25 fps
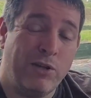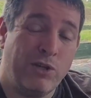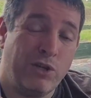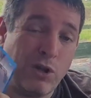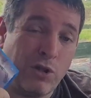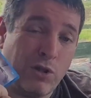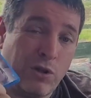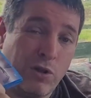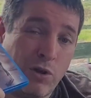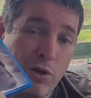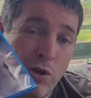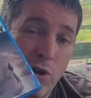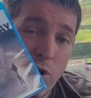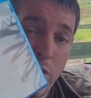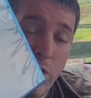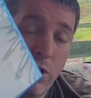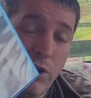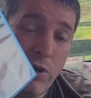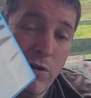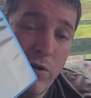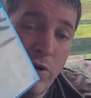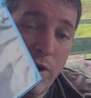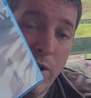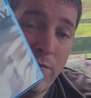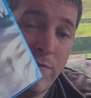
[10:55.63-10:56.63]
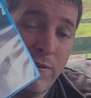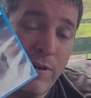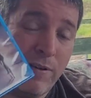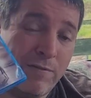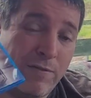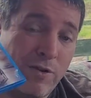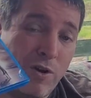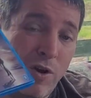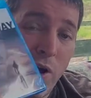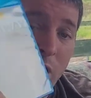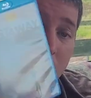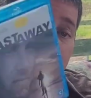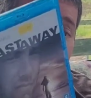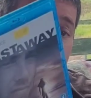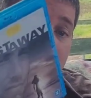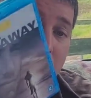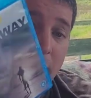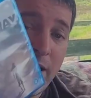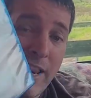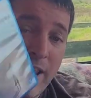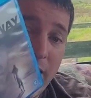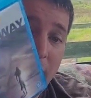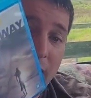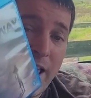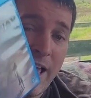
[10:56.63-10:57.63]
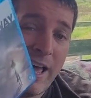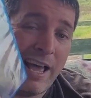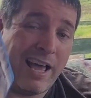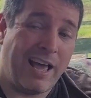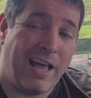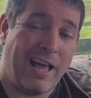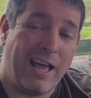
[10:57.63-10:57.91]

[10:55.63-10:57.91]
so I thought, you know, if I've got it, great.